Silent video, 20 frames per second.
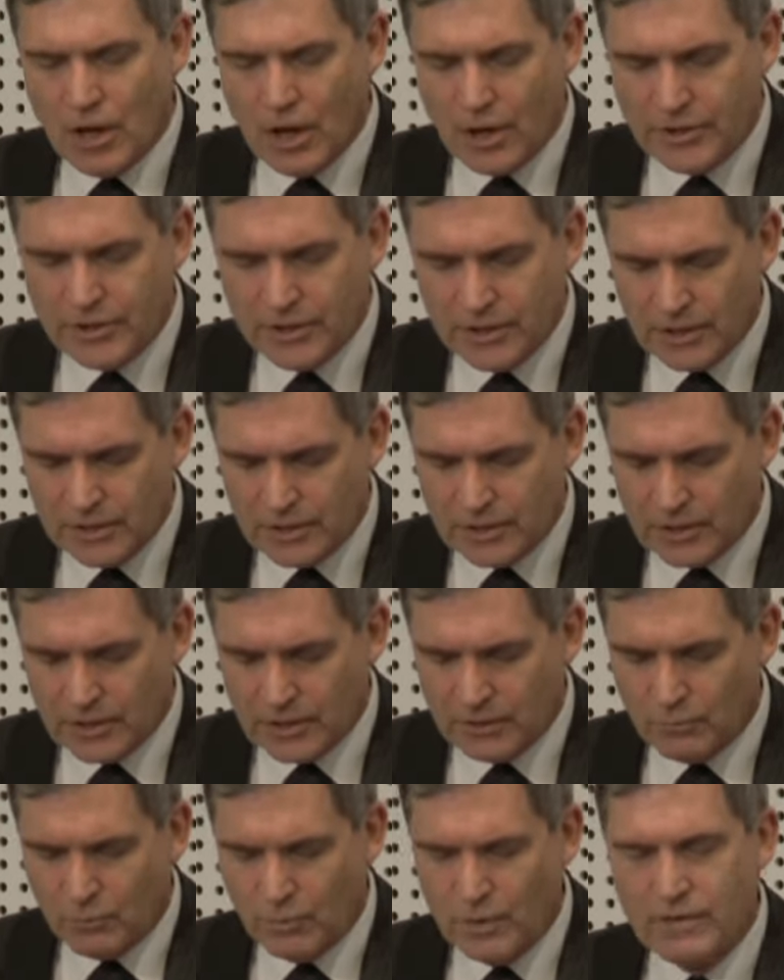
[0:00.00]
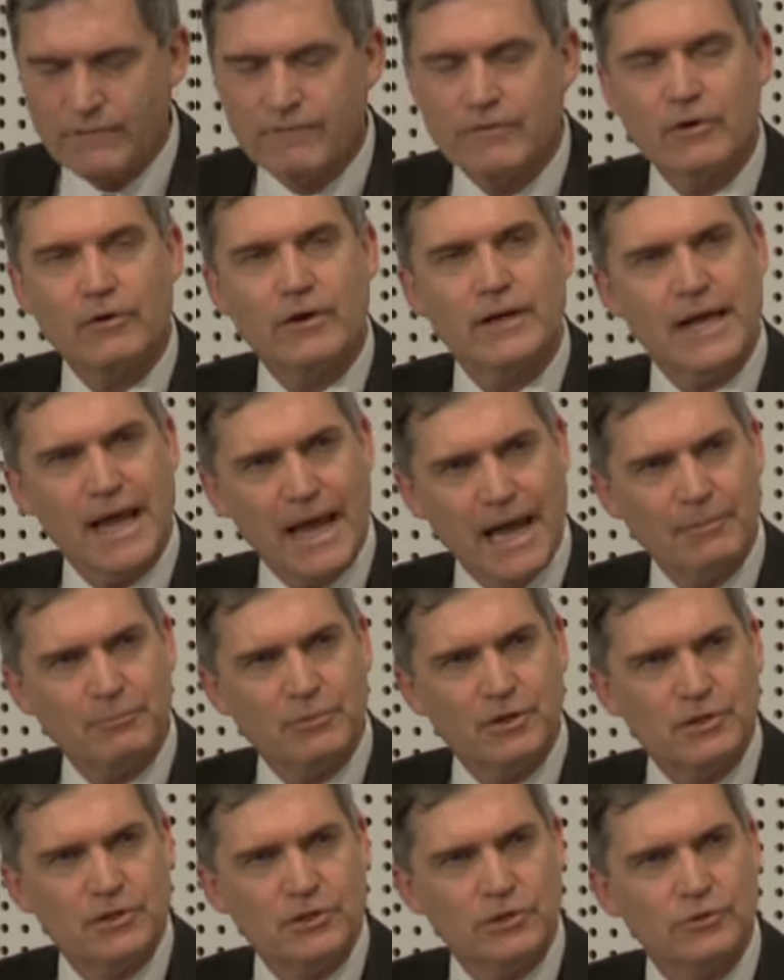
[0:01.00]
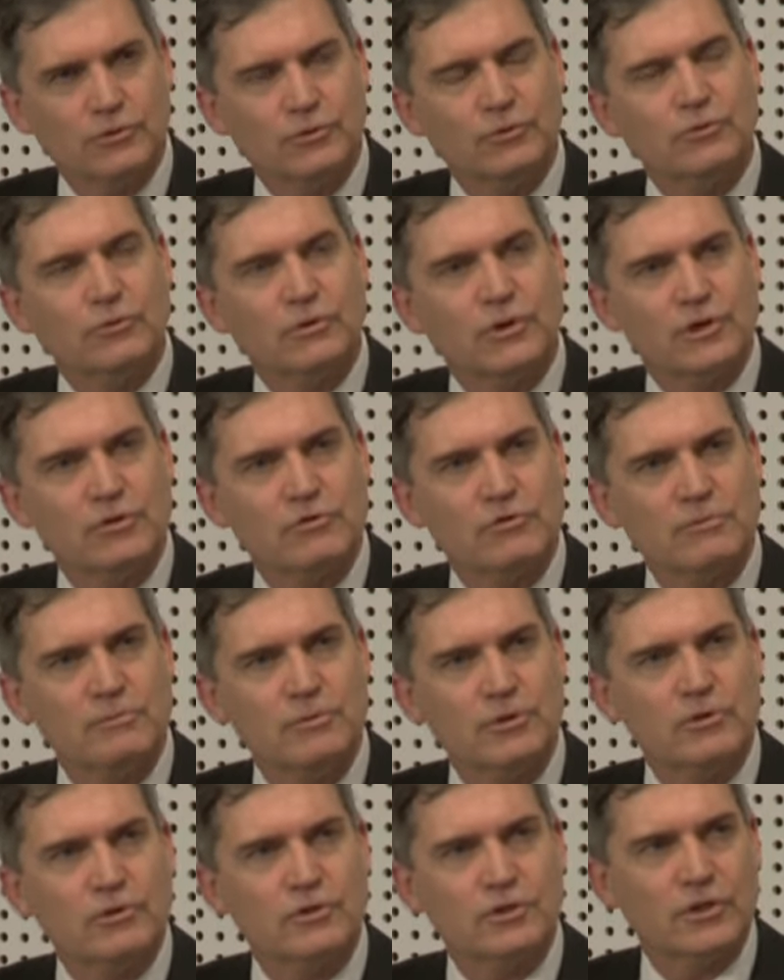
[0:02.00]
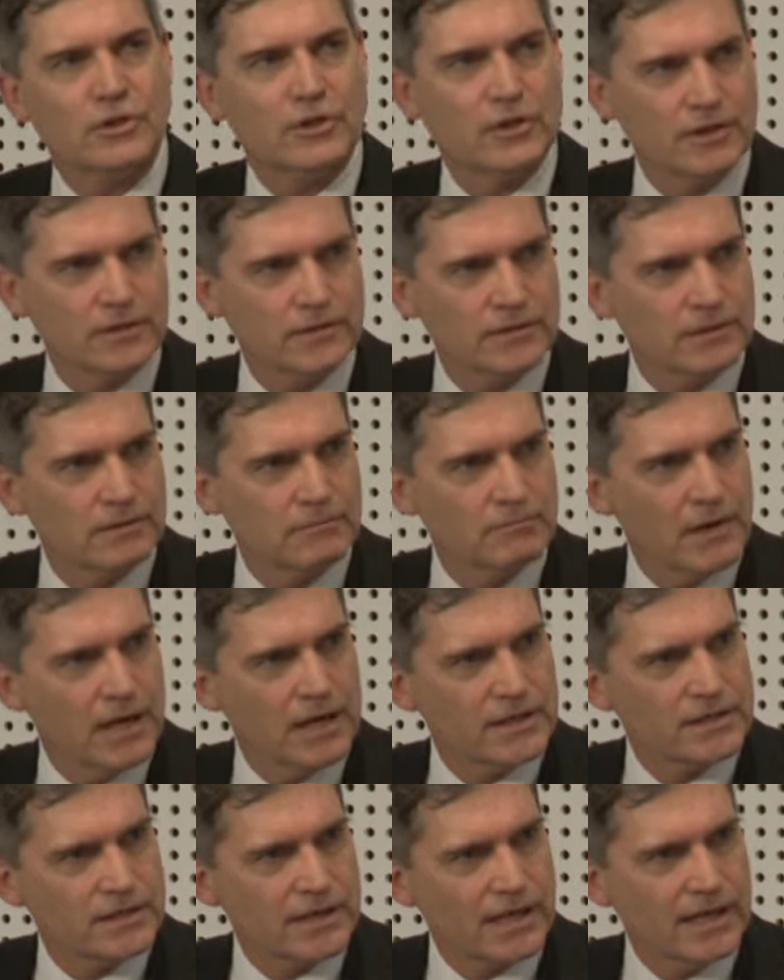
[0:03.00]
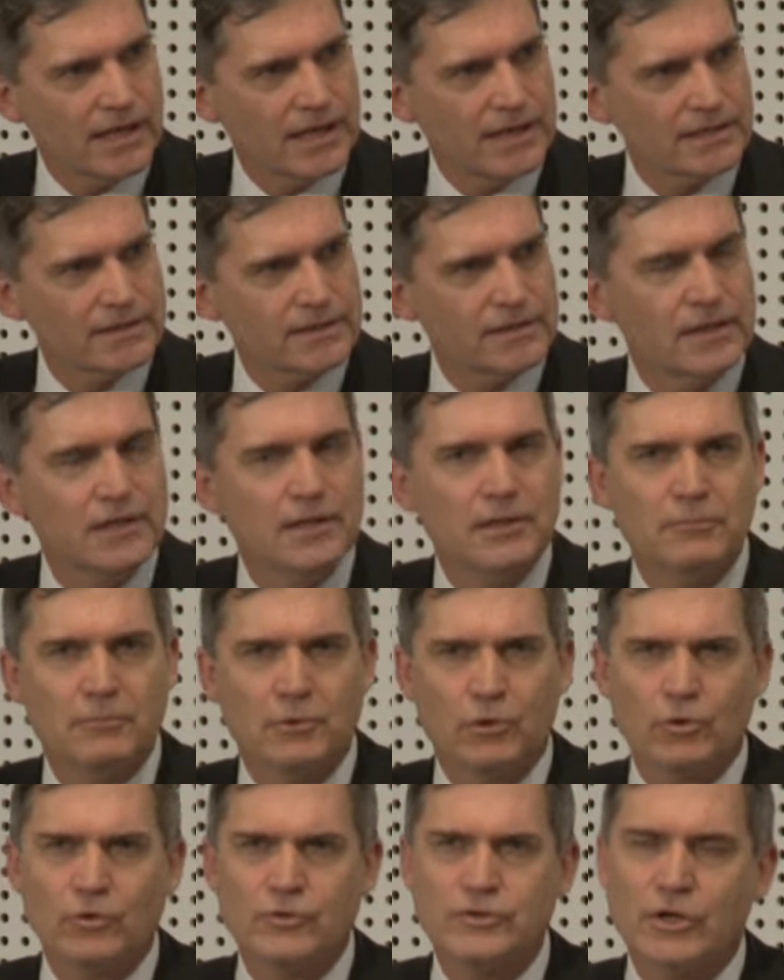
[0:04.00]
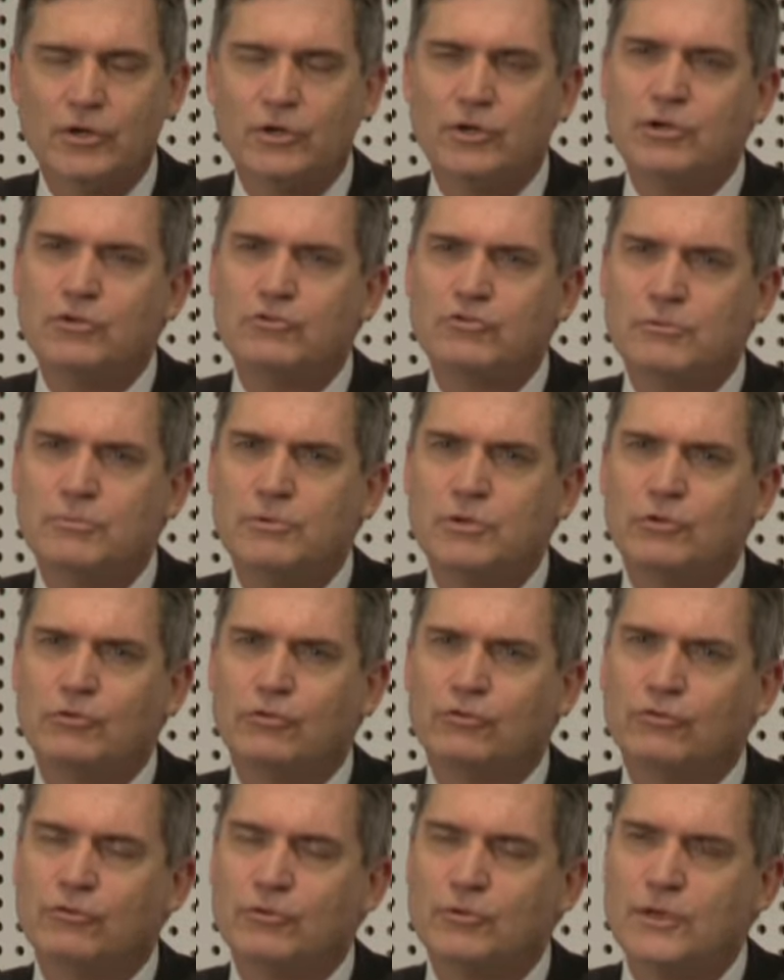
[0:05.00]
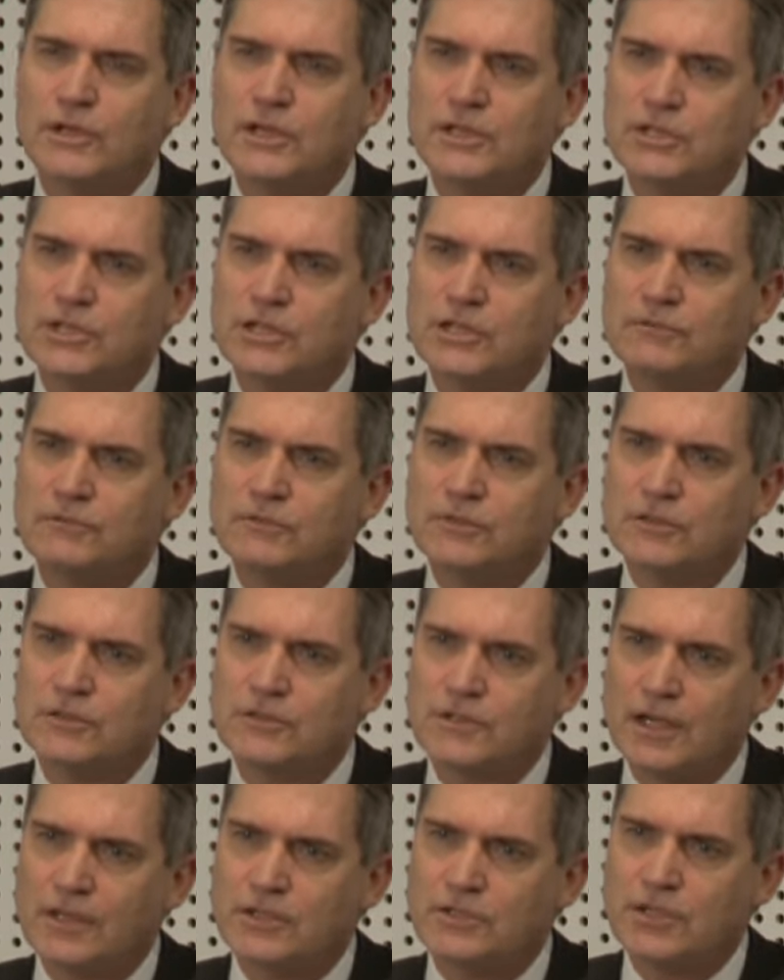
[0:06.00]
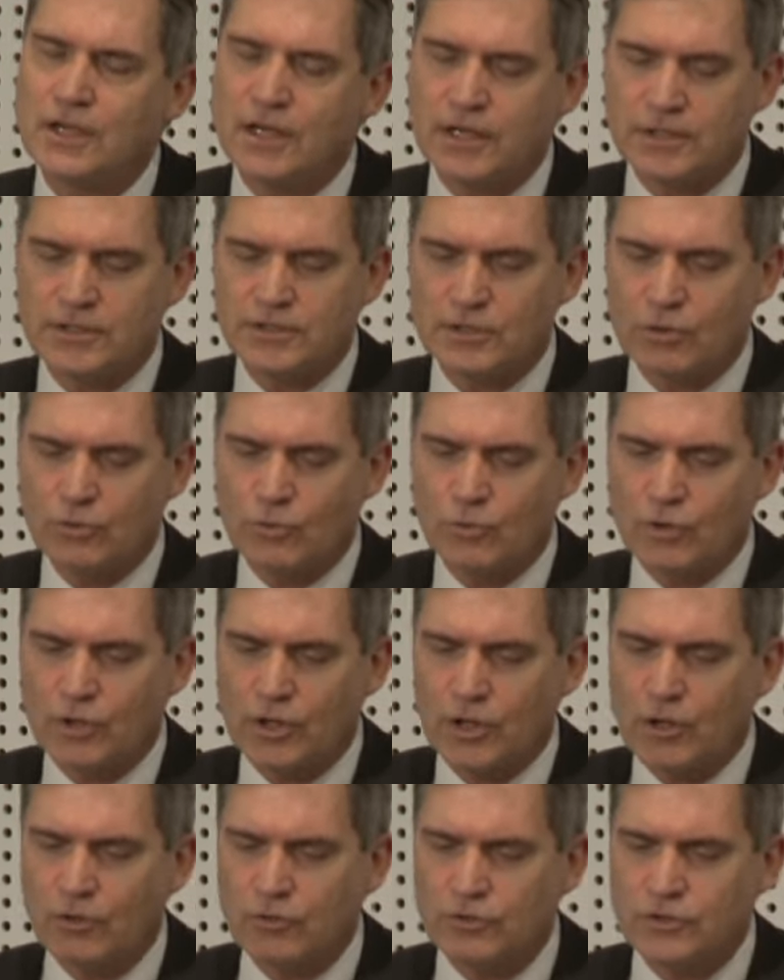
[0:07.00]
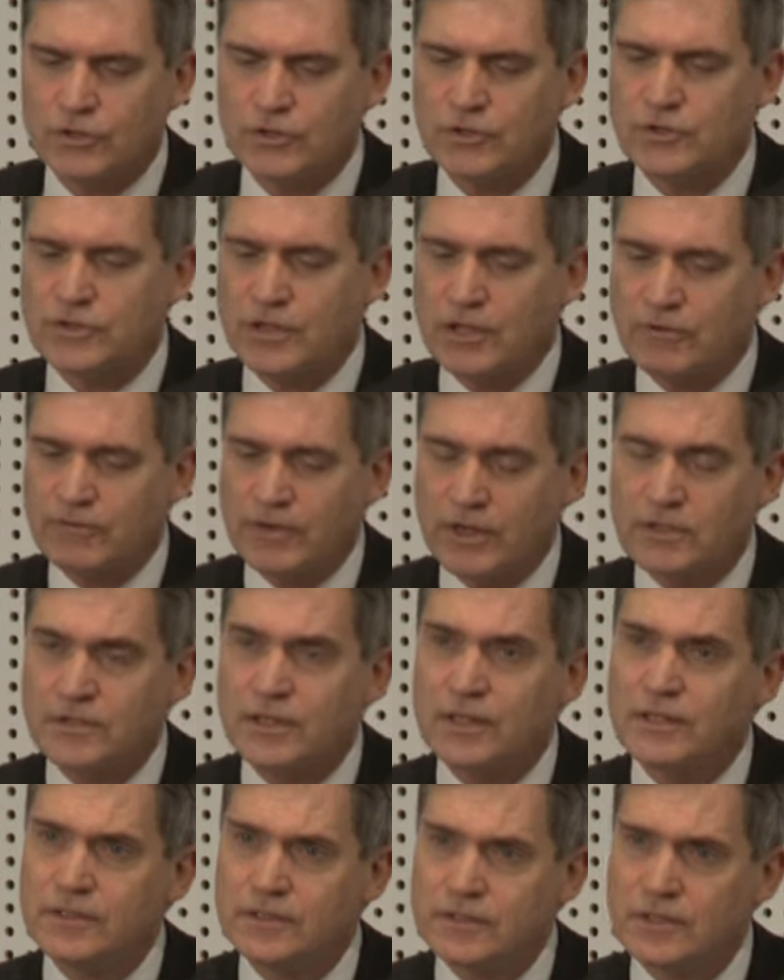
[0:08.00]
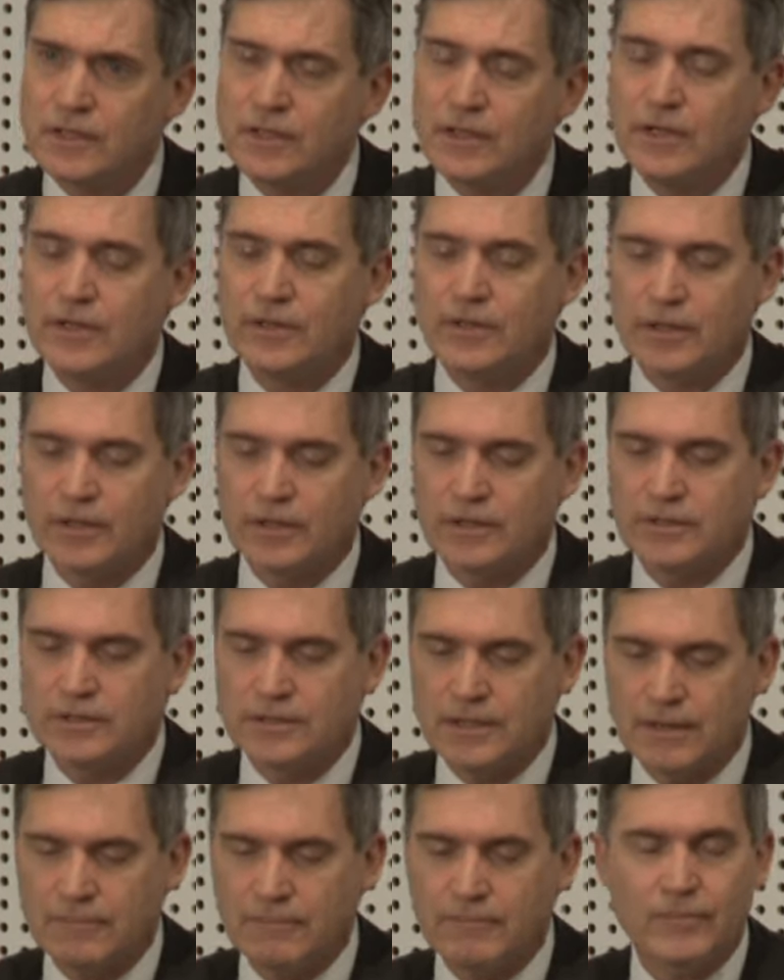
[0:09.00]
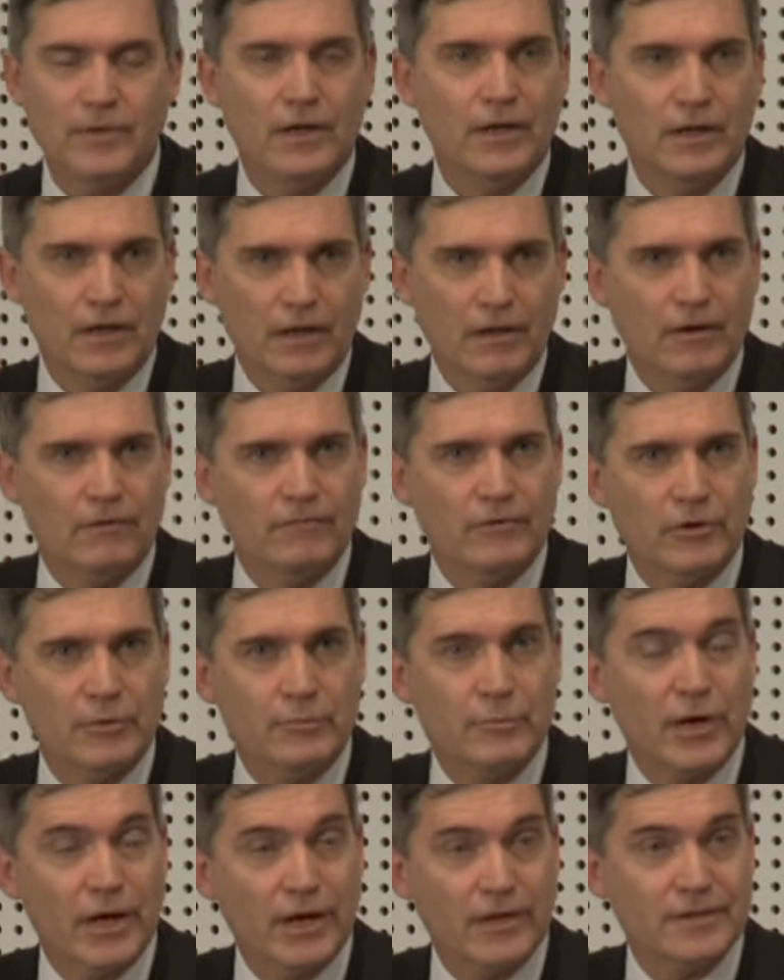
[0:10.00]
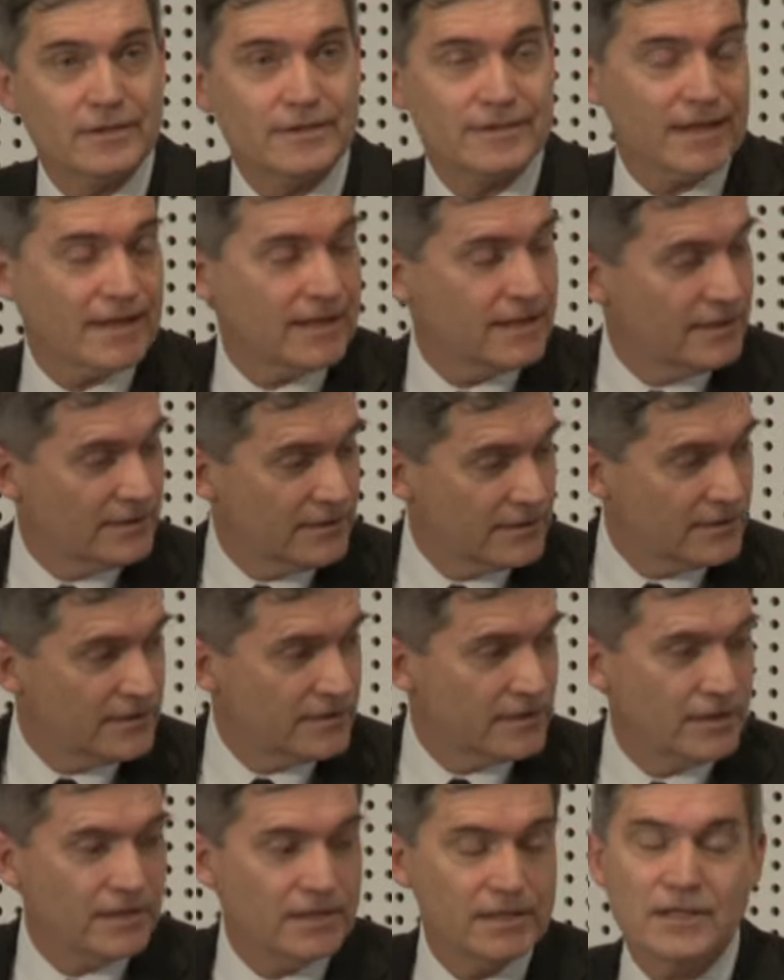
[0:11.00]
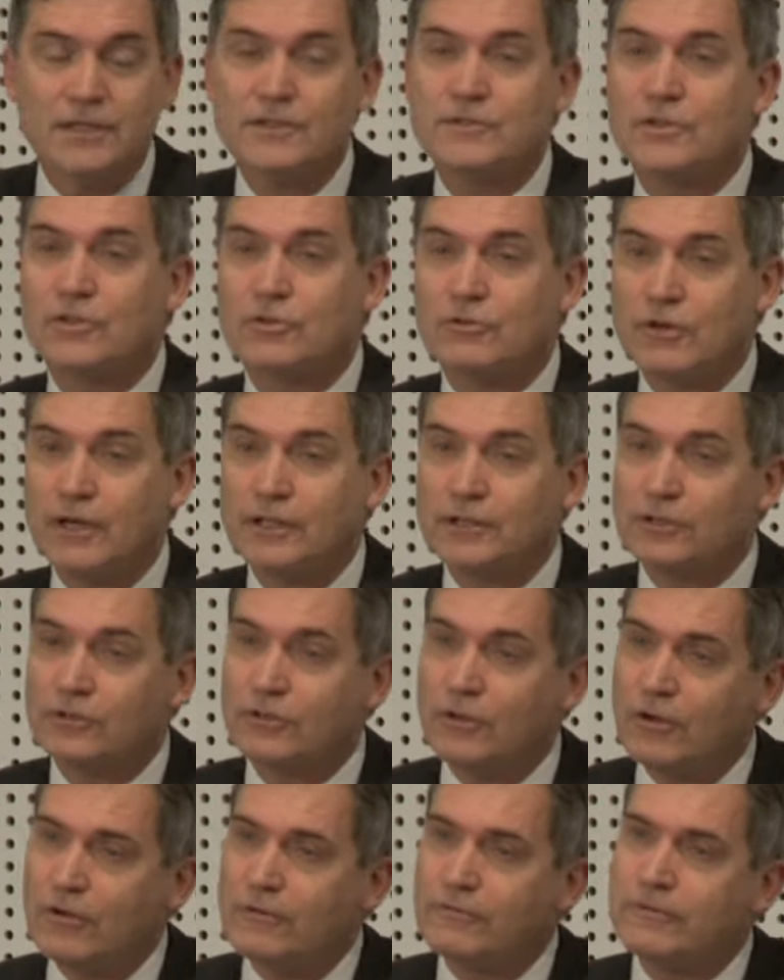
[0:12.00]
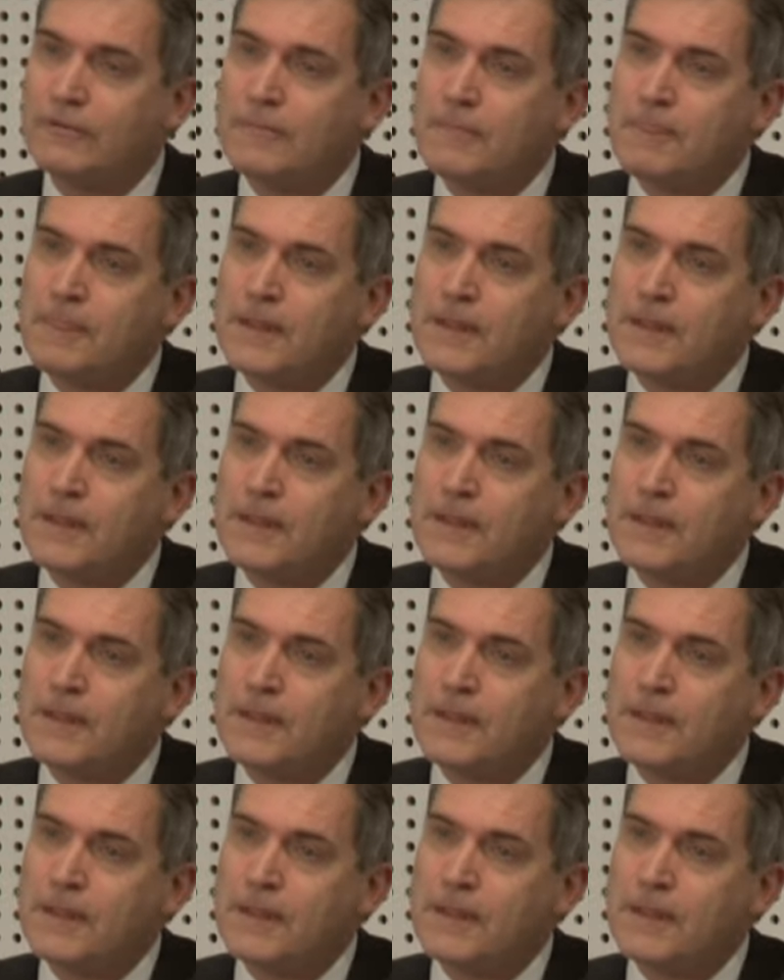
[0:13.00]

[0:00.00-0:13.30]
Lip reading: I think that we're very happy to contribute to this masterclass, but also contribute through initiatives such as the Horticulture Centre of Excellence that I'm very proud to say Z is the director of.